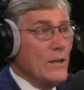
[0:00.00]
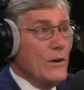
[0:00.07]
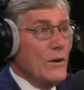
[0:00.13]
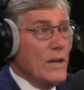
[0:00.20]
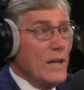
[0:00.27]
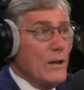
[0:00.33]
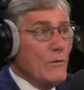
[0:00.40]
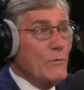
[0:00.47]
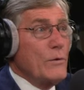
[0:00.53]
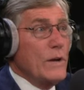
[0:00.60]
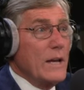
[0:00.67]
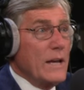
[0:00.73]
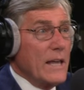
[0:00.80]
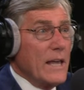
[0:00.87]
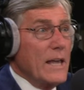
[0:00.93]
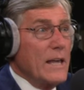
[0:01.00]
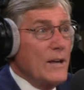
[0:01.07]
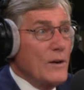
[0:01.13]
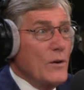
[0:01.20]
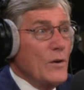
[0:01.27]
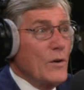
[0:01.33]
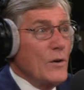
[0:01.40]
you know, he really
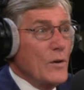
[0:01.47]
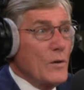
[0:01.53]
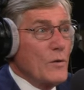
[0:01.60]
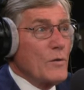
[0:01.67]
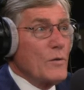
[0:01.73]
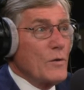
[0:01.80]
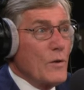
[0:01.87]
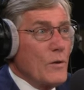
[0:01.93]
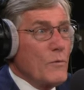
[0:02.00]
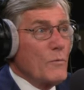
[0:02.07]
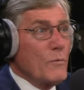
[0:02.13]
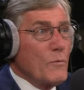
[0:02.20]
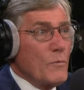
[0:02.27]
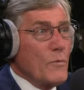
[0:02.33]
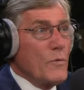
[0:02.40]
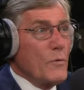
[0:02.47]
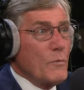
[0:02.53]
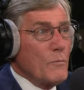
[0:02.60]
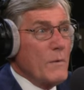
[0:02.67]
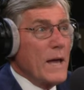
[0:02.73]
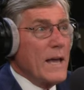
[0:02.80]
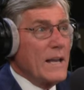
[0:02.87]

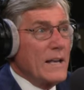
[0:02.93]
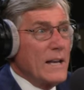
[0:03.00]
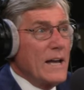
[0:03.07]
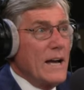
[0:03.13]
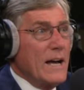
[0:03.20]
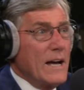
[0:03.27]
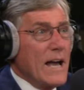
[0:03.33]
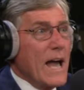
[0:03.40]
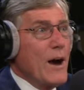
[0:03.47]
made uh,